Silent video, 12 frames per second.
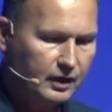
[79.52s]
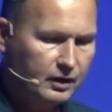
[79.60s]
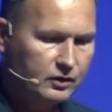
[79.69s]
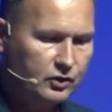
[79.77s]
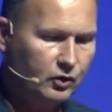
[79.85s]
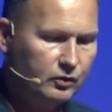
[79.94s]

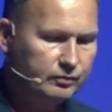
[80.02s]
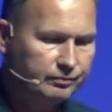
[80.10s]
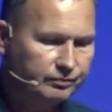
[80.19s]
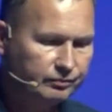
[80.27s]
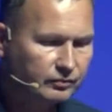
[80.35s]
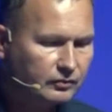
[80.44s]
So
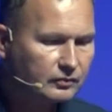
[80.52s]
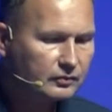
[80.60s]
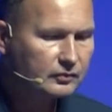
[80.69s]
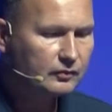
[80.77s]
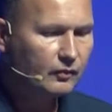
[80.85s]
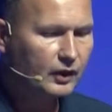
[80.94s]

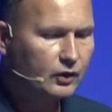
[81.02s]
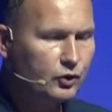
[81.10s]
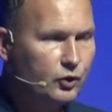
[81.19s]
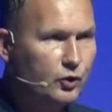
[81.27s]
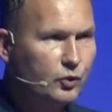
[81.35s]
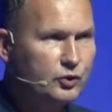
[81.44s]
to
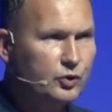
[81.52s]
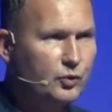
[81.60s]
use the